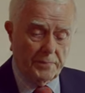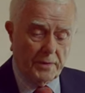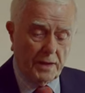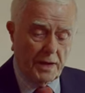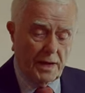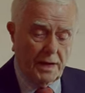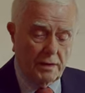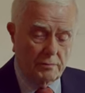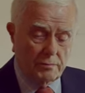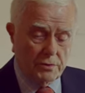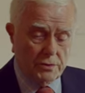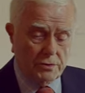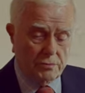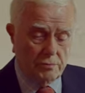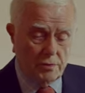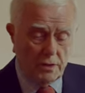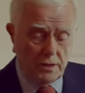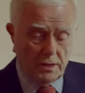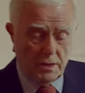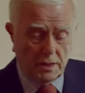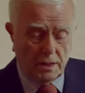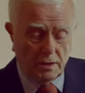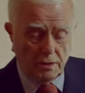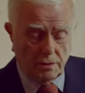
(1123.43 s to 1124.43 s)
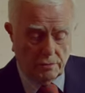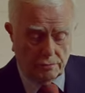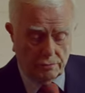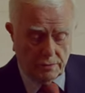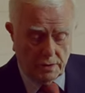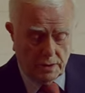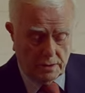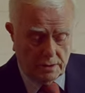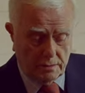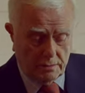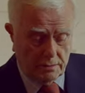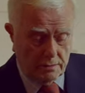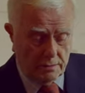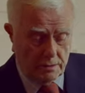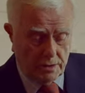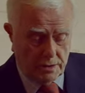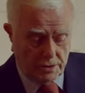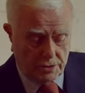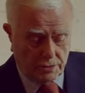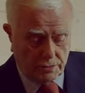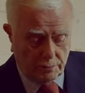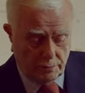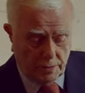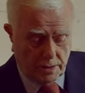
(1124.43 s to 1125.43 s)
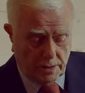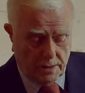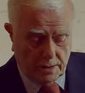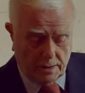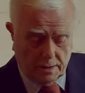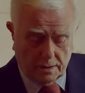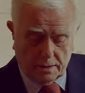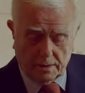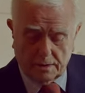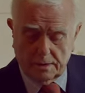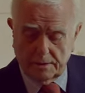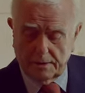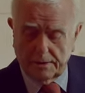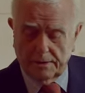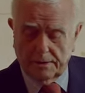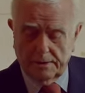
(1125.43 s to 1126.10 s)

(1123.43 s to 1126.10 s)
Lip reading: I was reading only this week.